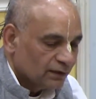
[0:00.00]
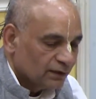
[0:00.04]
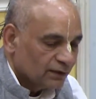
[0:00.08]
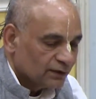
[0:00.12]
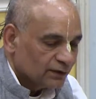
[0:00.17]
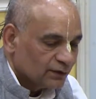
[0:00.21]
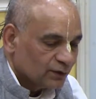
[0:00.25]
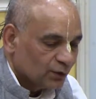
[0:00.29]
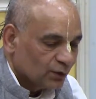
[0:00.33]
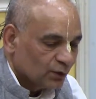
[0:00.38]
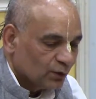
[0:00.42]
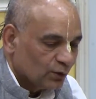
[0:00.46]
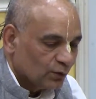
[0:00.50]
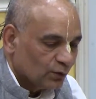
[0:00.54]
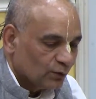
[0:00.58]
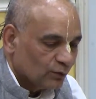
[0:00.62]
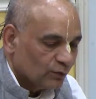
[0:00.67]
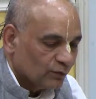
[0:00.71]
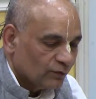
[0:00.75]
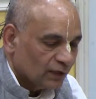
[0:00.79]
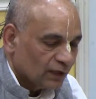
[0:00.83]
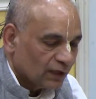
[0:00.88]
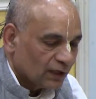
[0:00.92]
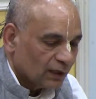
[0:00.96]
So,
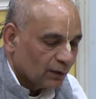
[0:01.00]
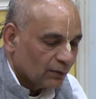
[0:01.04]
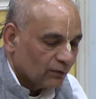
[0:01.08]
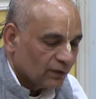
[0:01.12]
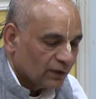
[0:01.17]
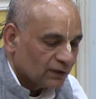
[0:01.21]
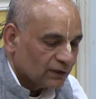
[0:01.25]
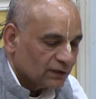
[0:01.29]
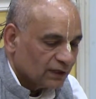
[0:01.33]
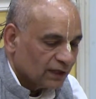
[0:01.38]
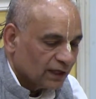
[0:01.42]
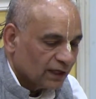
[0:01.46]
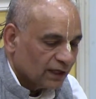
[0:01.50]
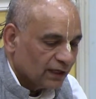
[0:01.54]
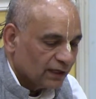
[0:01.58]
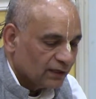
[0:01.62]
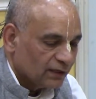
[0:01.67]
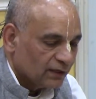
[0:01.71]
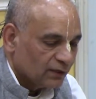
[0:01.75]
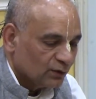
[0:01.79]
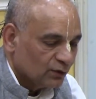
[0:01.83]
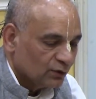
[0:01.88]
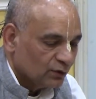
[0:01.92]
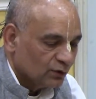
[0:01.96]
welcome once again
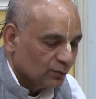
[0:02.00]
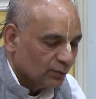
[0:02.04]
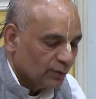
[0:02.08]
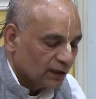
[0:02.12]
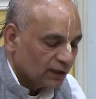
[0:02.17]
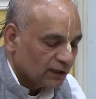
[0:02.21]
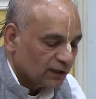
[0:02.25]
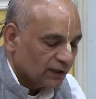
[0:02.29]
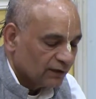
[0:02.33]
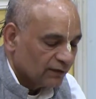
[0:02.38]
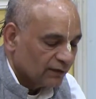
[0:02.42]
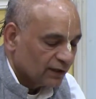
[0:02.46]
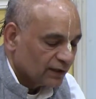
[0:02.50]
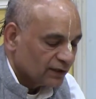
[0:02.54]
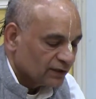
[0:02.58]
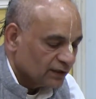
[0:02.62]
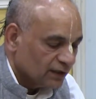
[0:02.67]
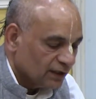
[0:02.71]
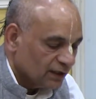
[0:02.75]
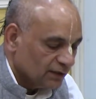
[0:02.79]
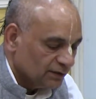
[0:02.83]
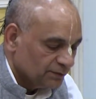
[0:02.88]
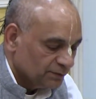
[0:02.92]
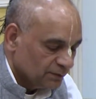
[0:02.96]
to Bhakti
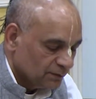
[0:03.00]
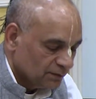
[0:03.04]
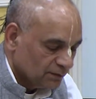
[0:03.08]
Vriksha,